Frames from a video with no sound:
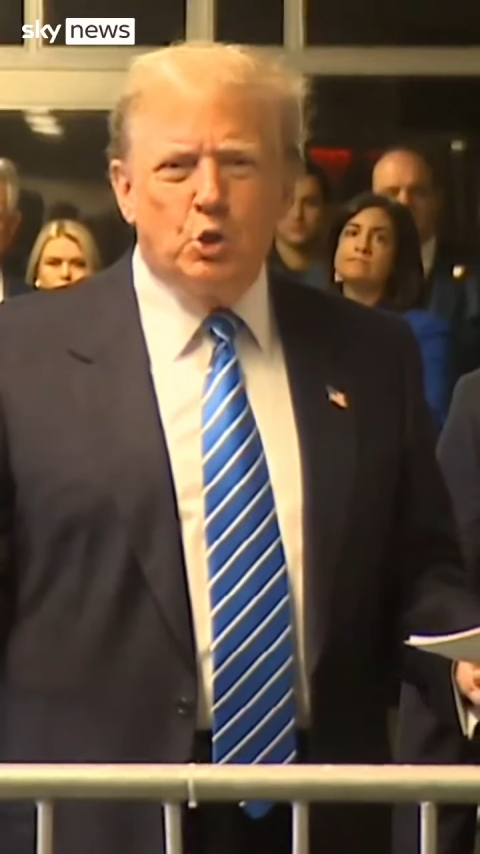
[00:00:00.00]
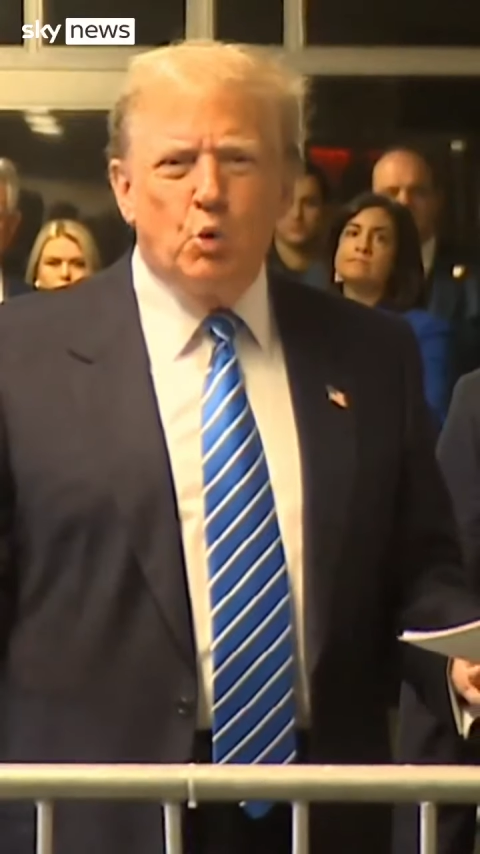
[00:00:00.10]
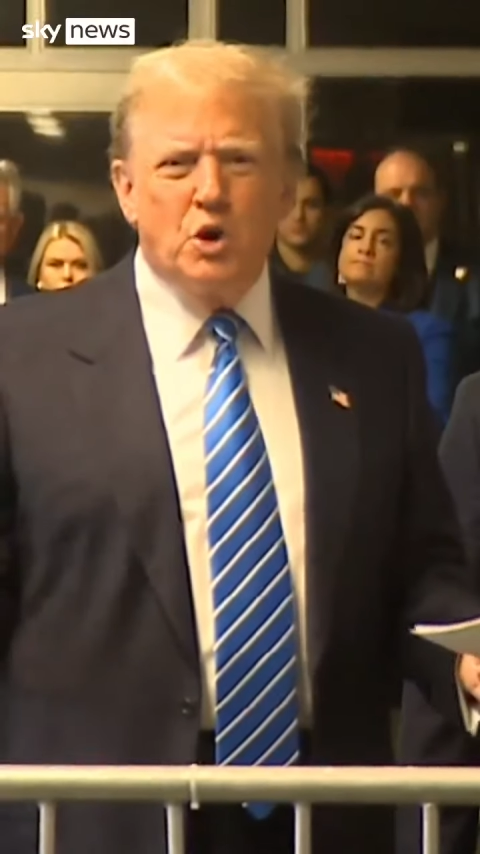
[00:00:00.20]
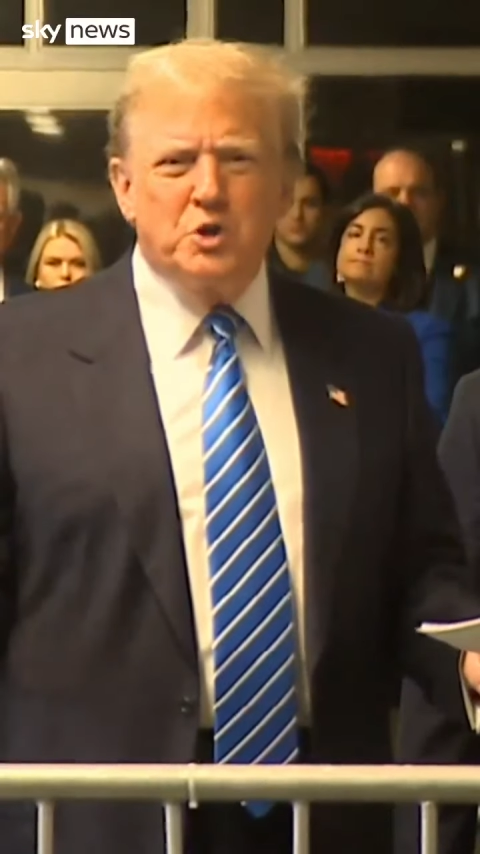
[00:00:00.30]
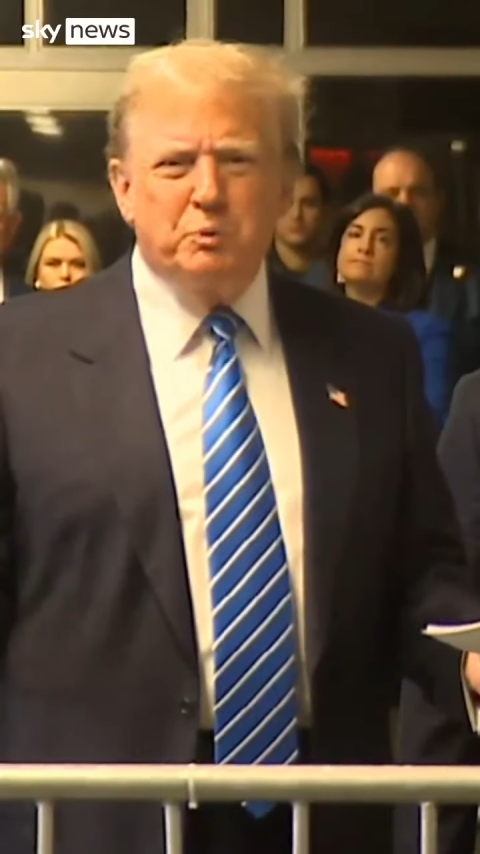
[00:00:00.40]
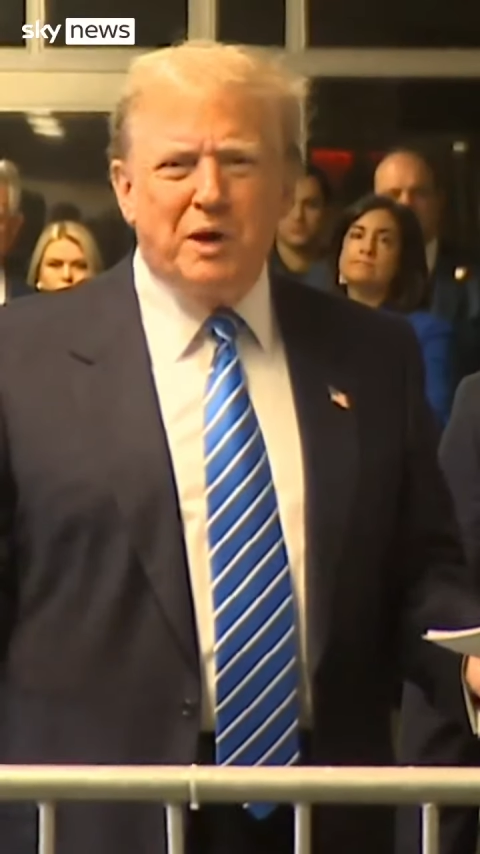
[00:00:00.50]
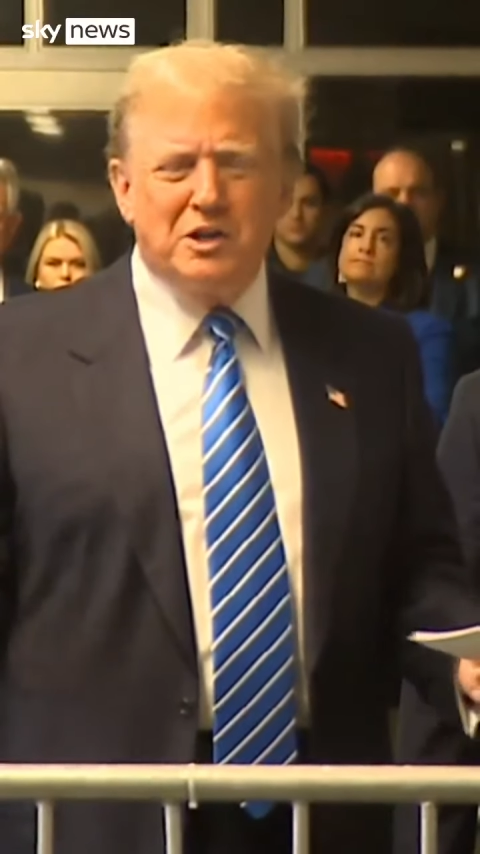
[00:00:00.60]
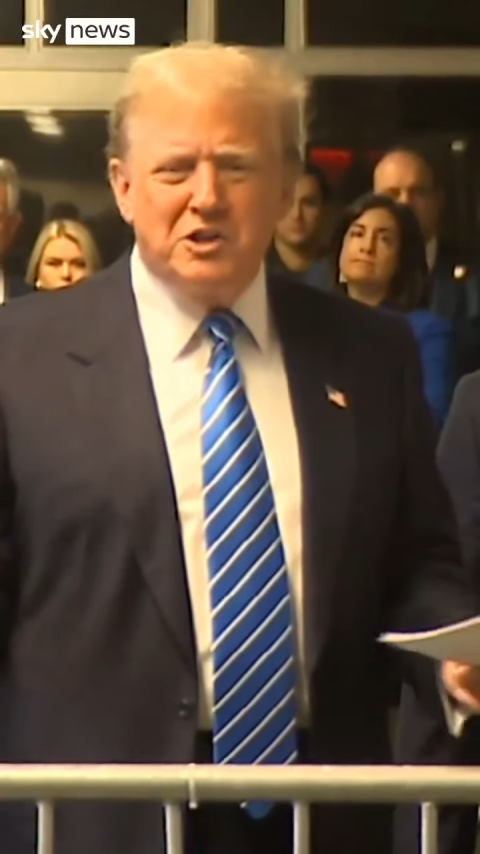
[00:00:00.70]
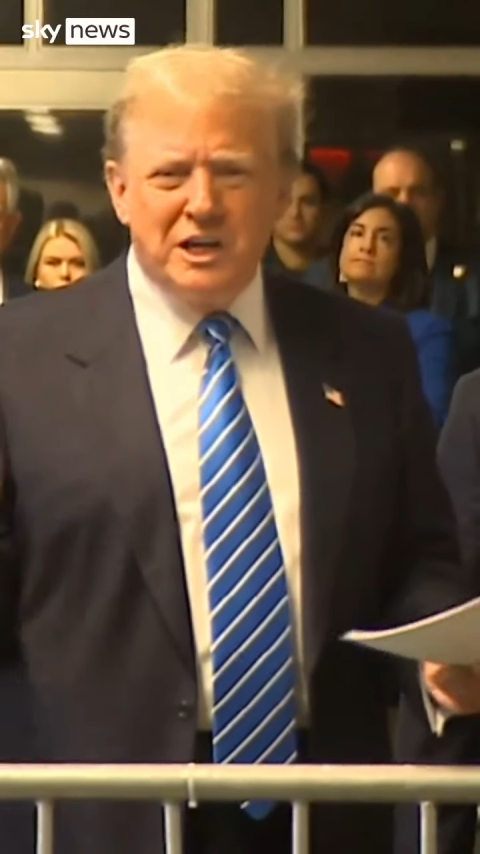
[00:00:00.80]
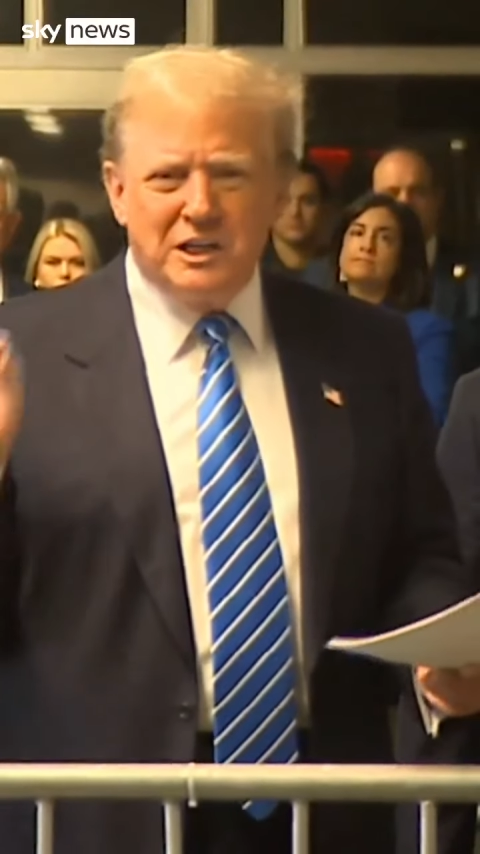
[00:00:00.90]
the worst
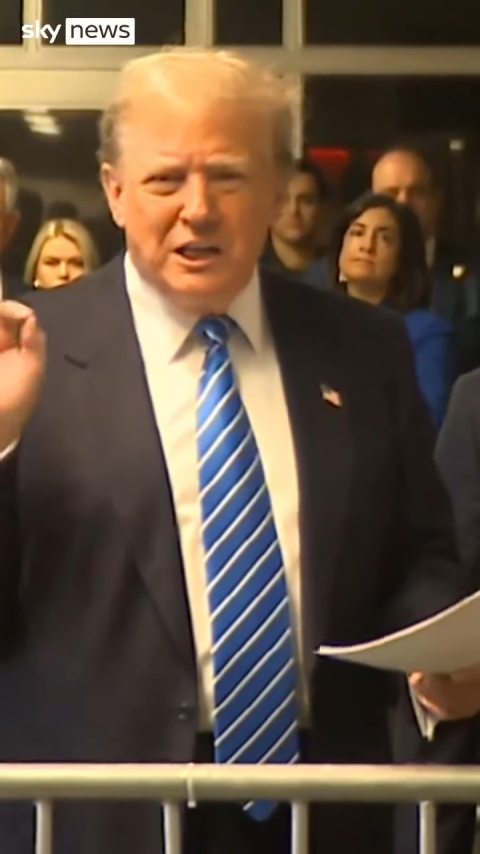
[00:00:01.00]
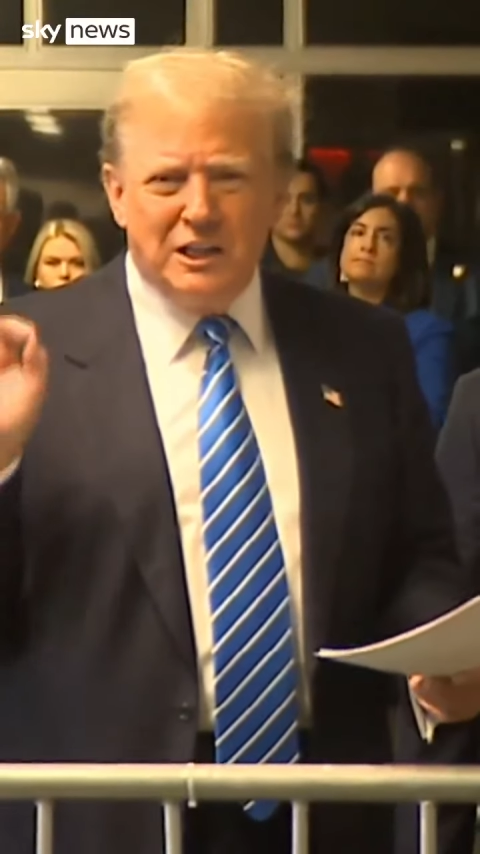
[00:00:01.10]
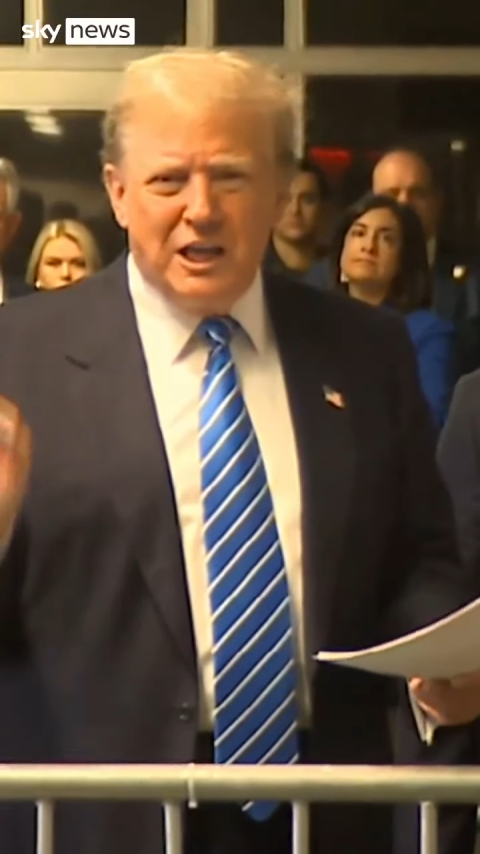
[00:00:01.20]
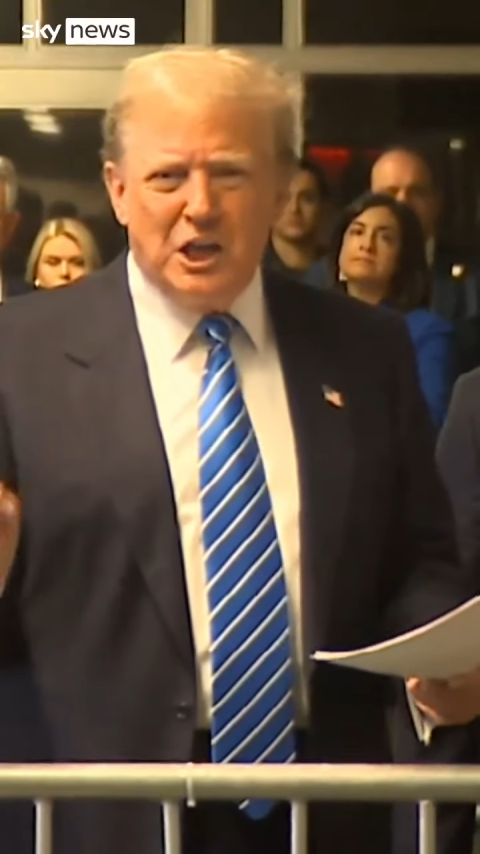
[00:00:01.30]
president in the